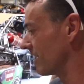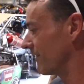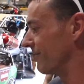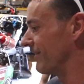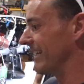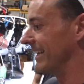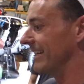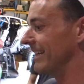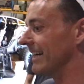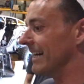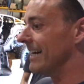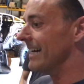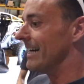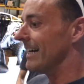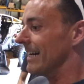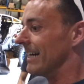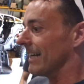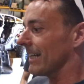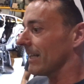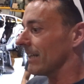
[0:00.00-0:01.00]
of the
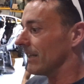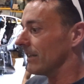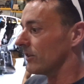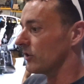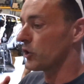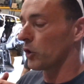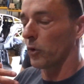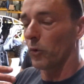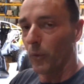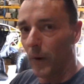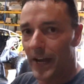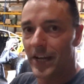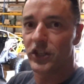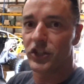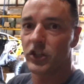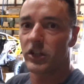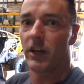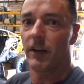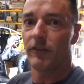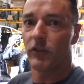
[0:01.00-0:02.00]

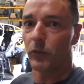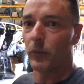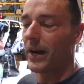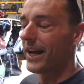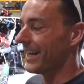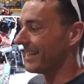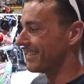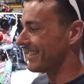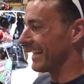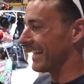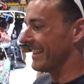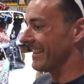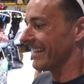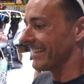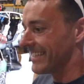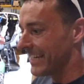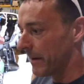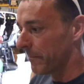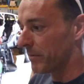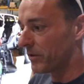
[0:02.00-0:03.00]
duration of the race and the
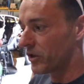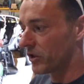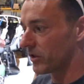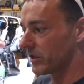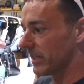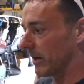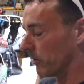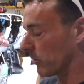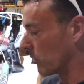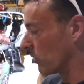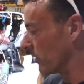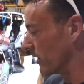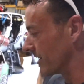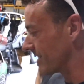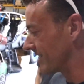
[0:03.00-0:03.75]
temperatures that we're going to